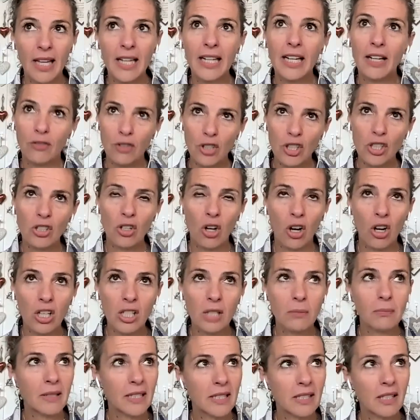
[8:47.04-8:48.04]
And I've just
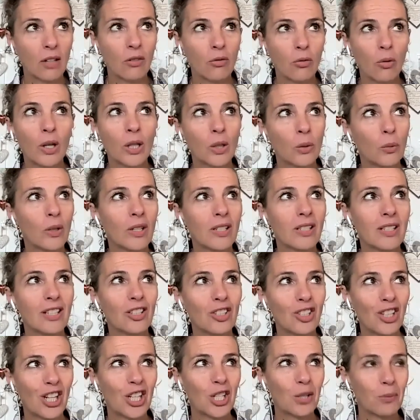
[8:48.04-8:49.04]
asked myself, what was
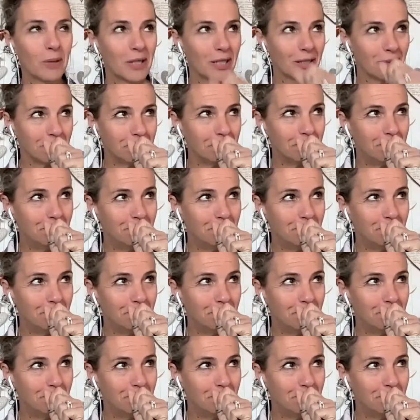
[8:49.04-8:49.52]
the judgment?